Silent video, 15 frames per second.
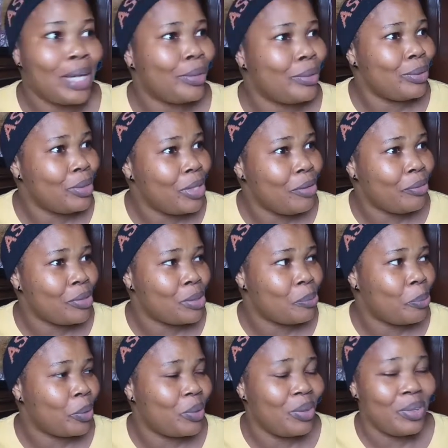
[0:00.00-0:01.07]
I know if he
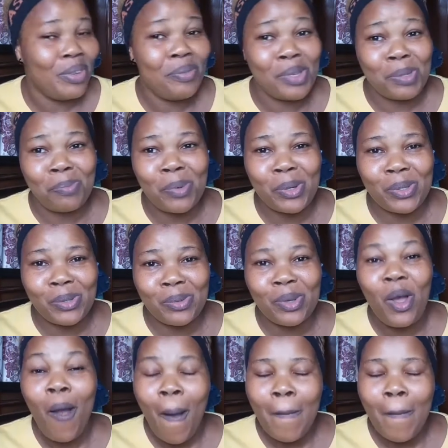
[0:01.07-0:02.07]
spoke if he spoke to